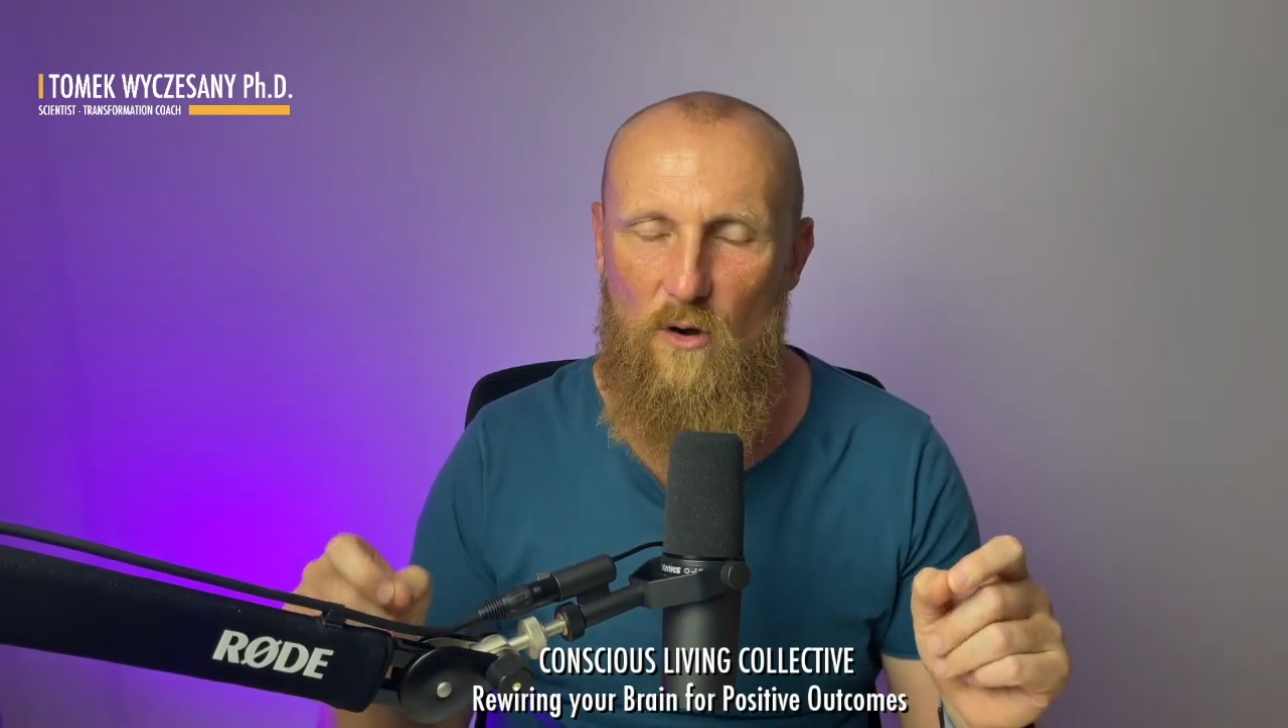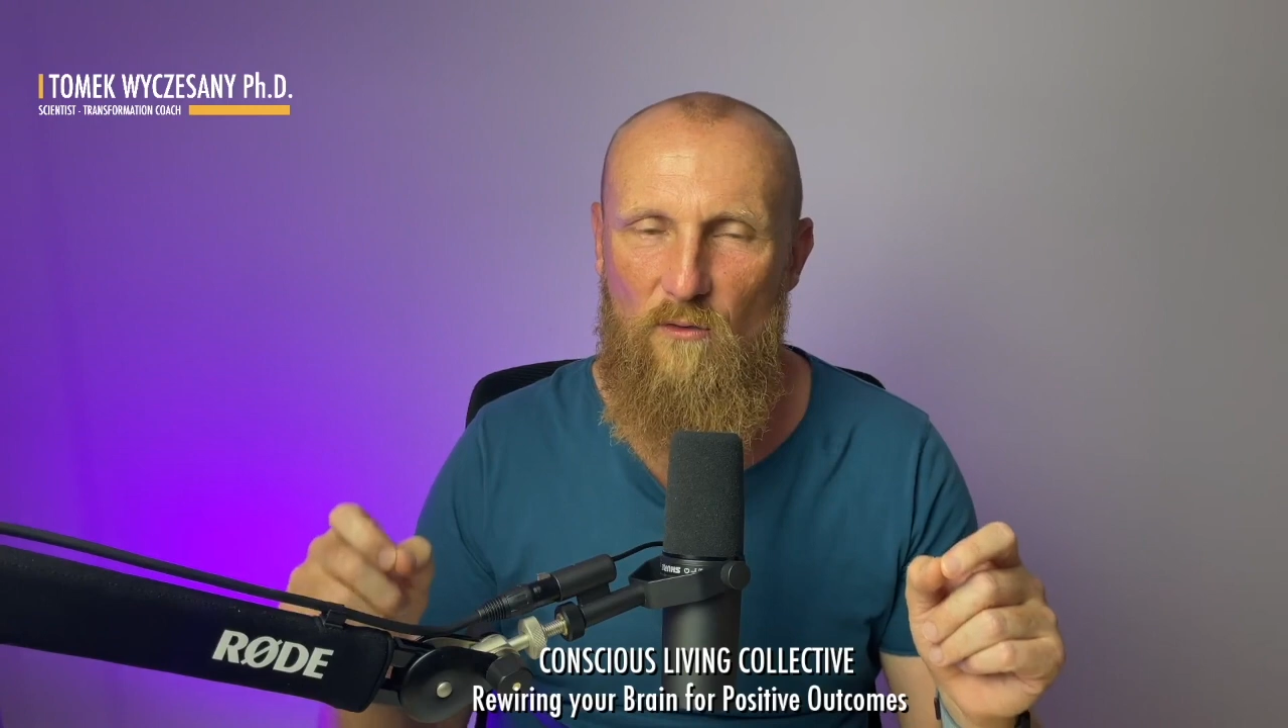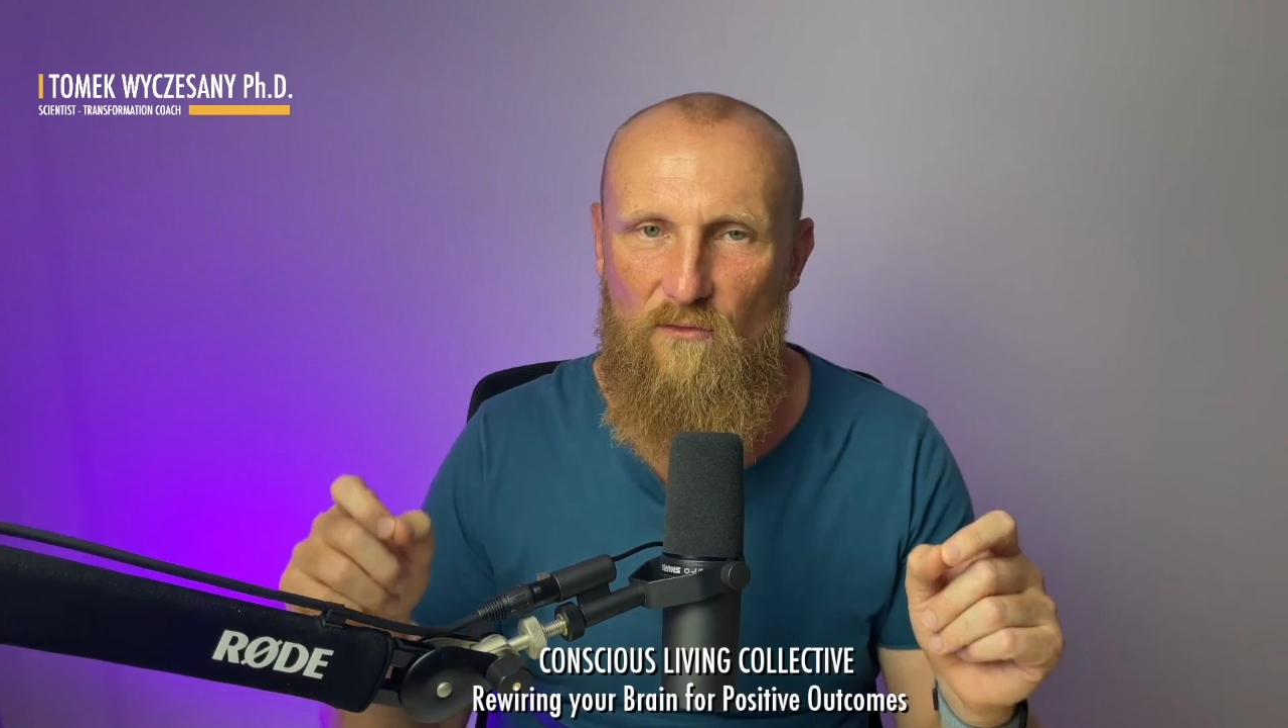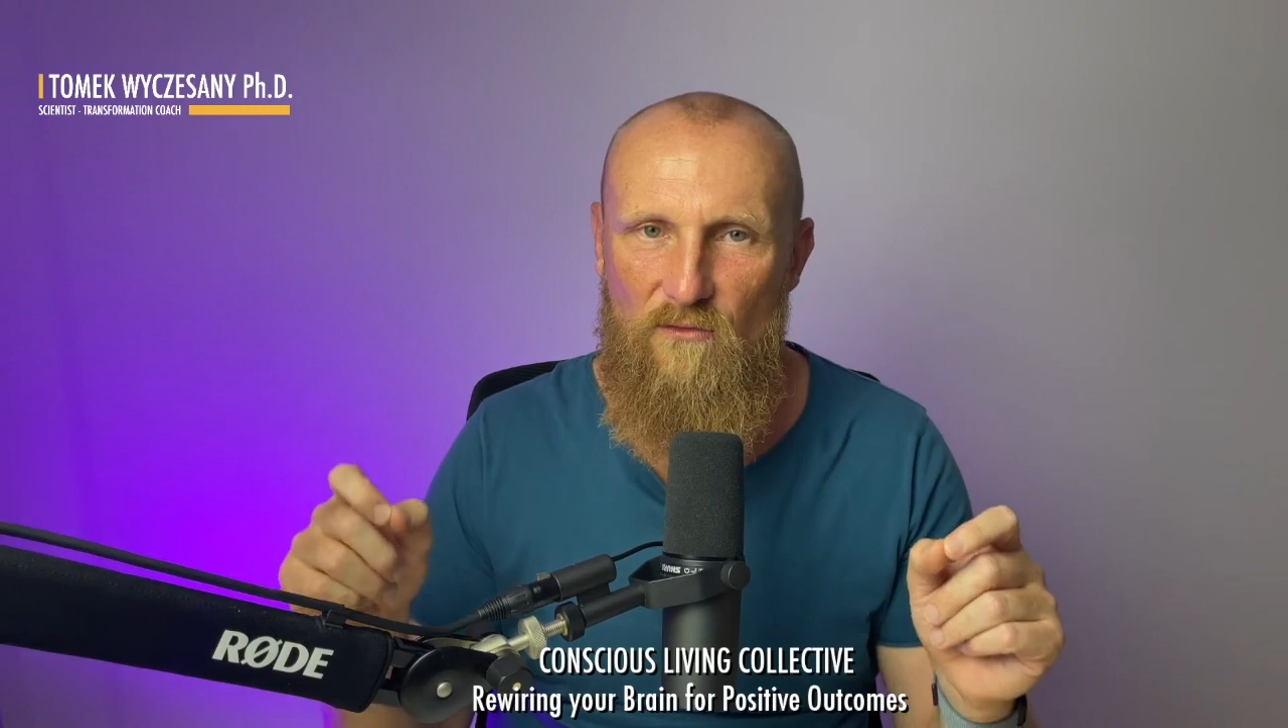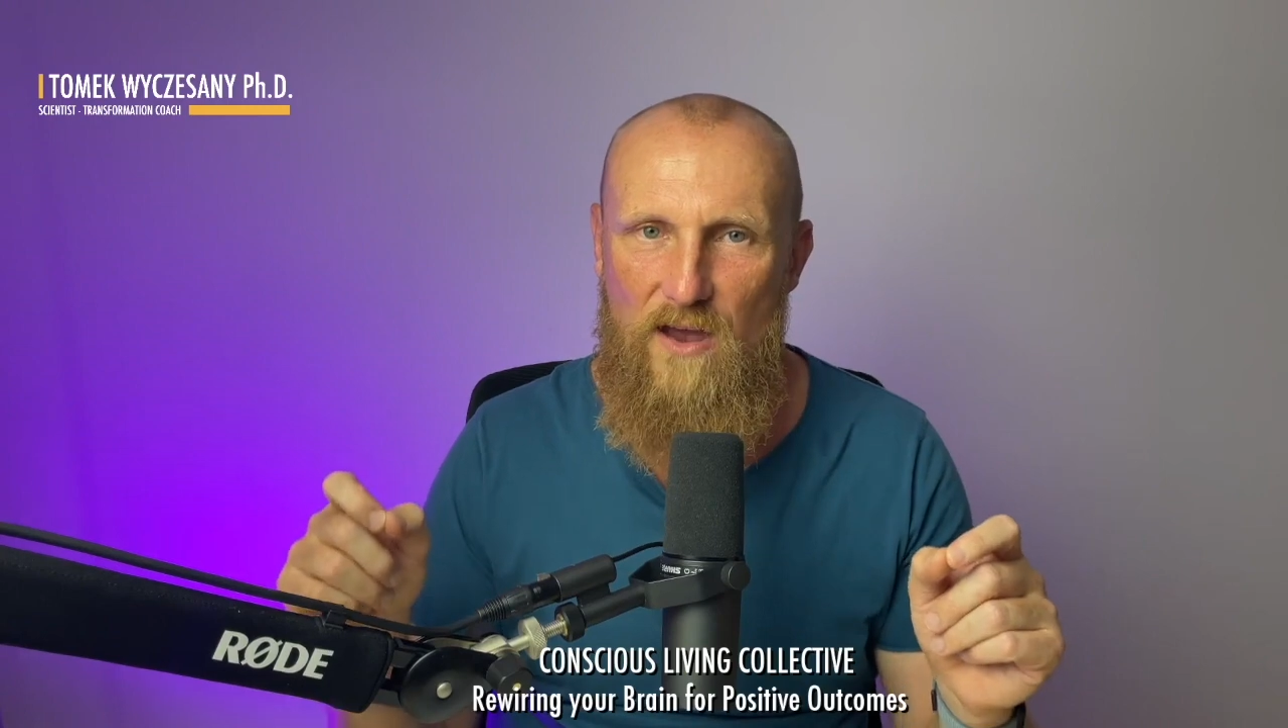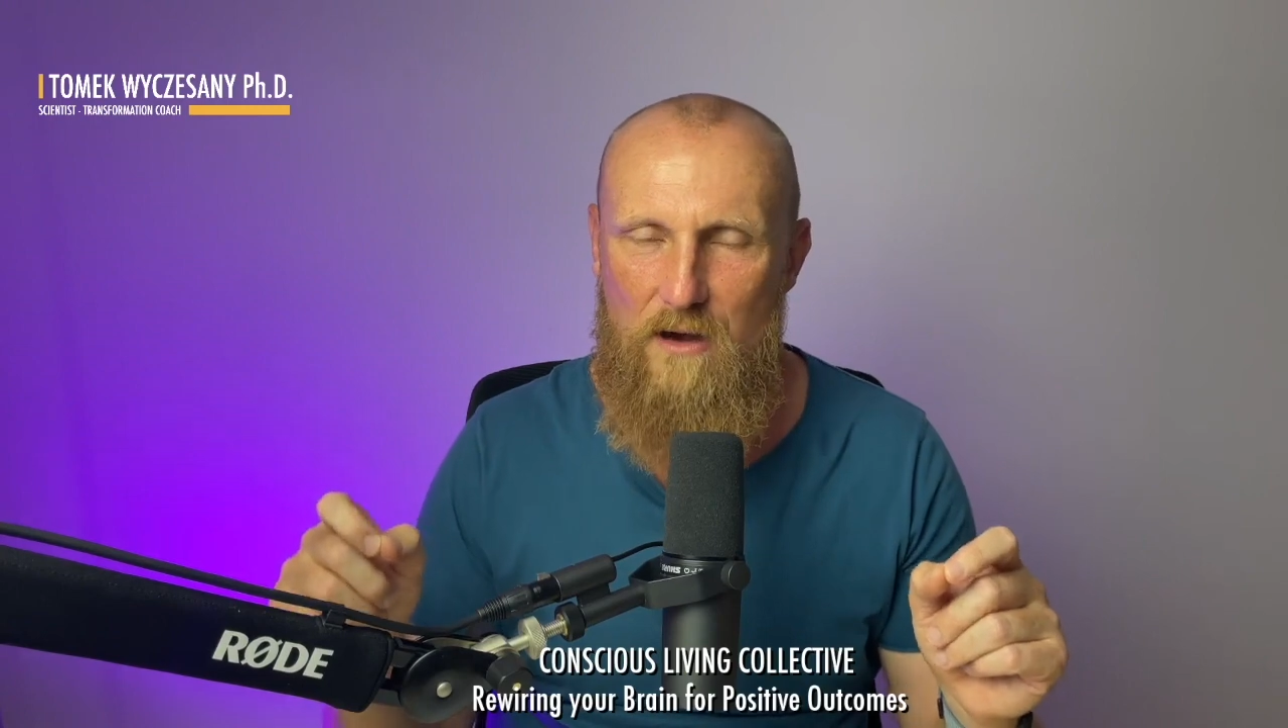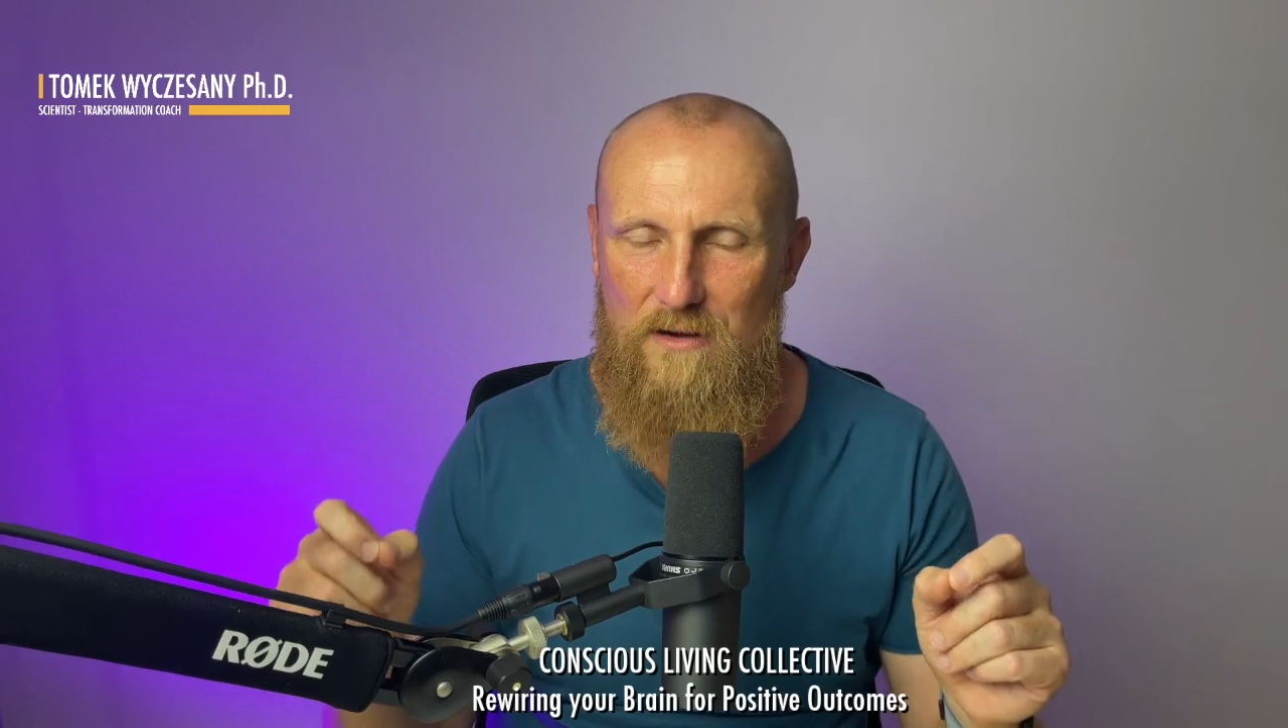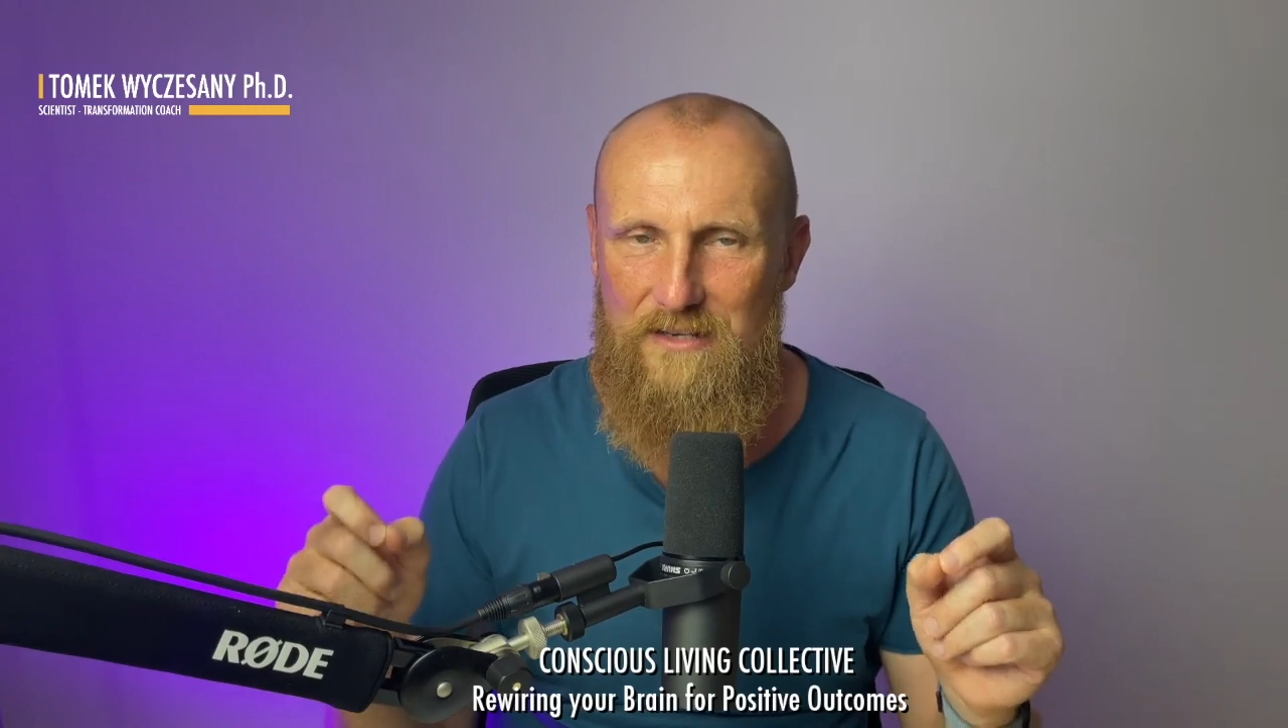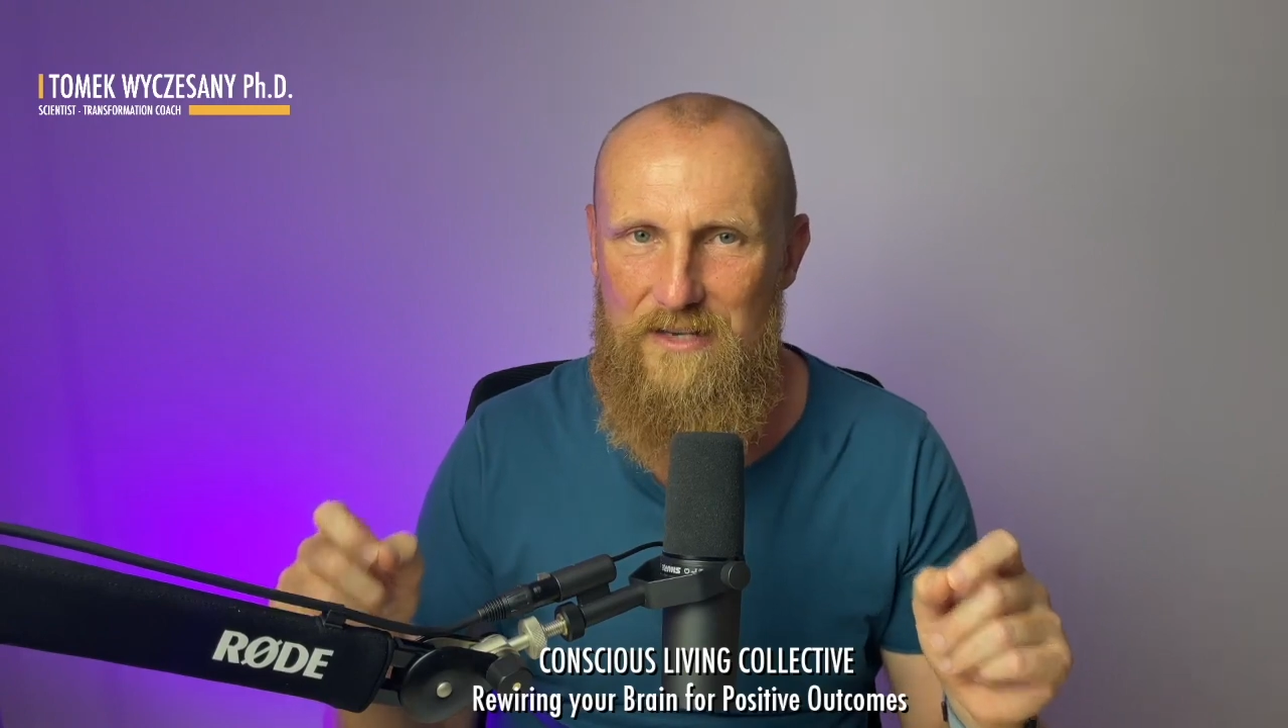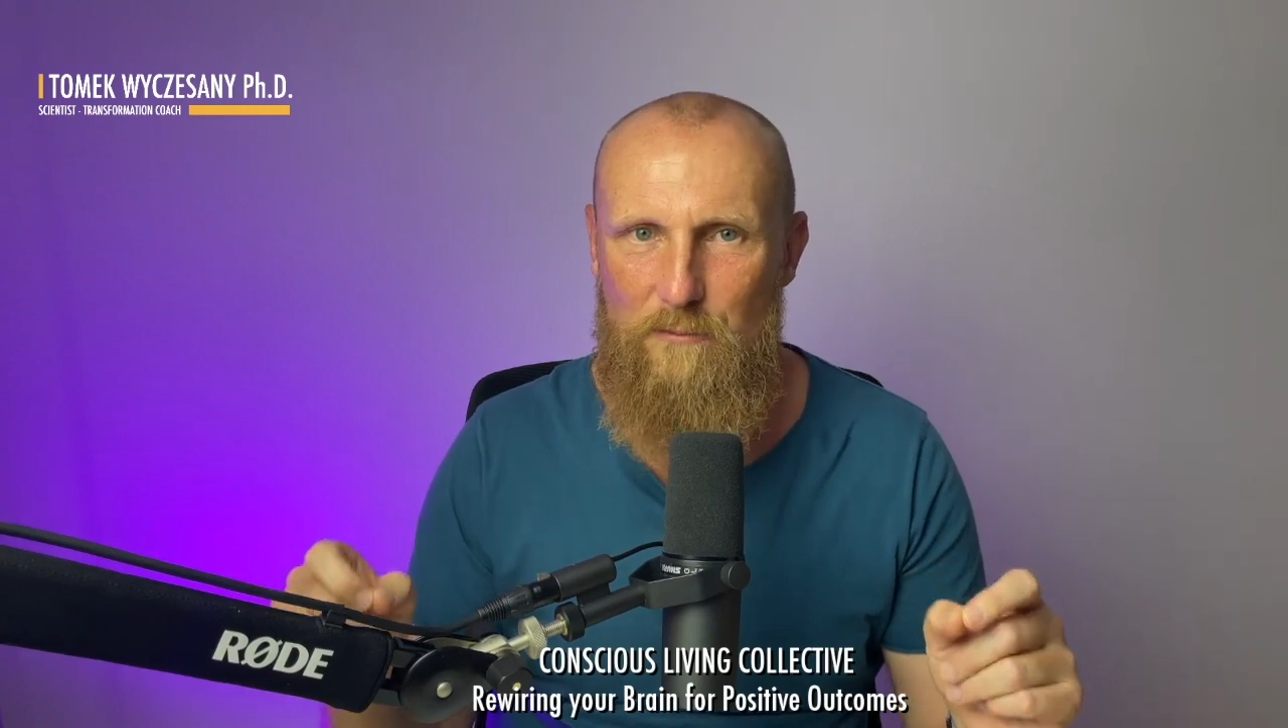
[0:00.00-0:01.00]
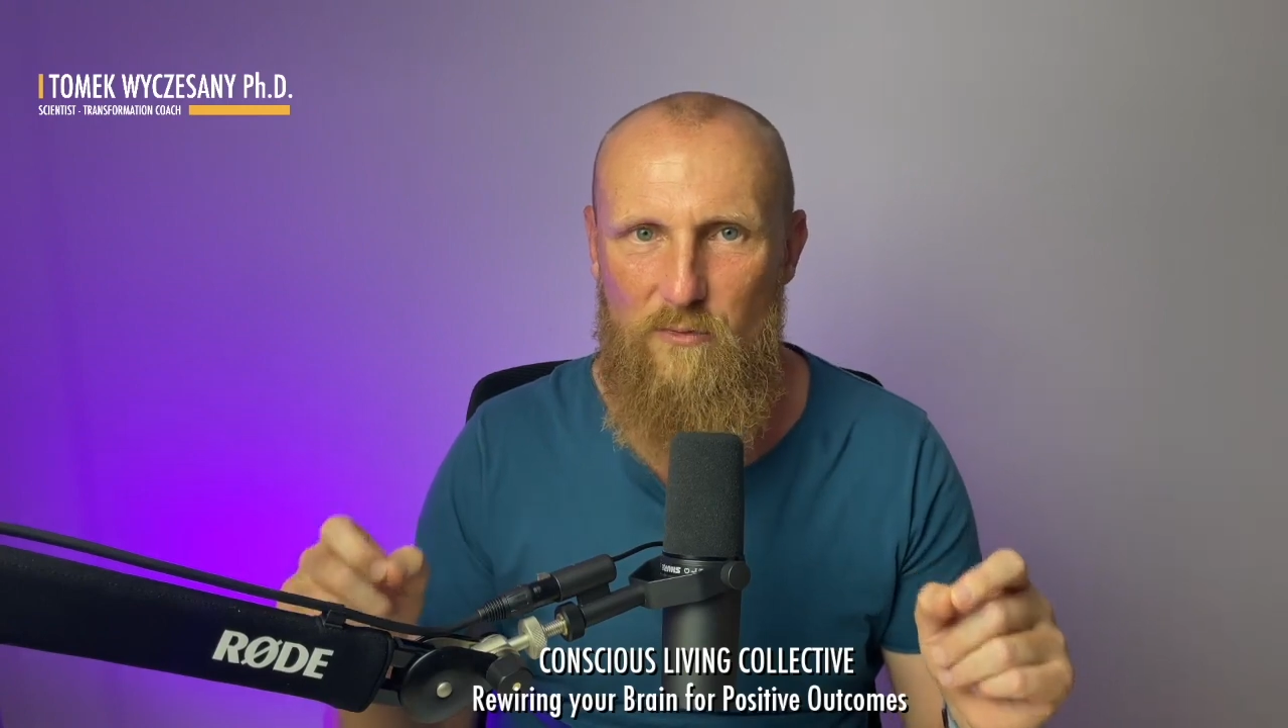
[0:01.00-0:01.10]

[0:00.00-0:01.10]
of very deep